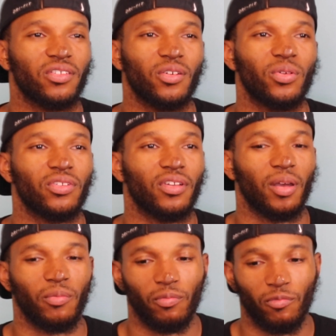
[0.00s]
So it's like
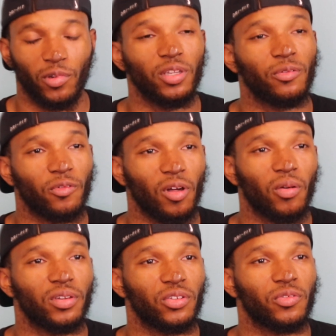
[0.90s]
I'm really
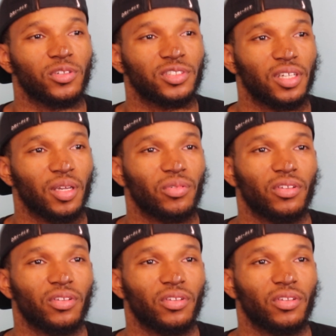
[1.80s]
following his footsteps.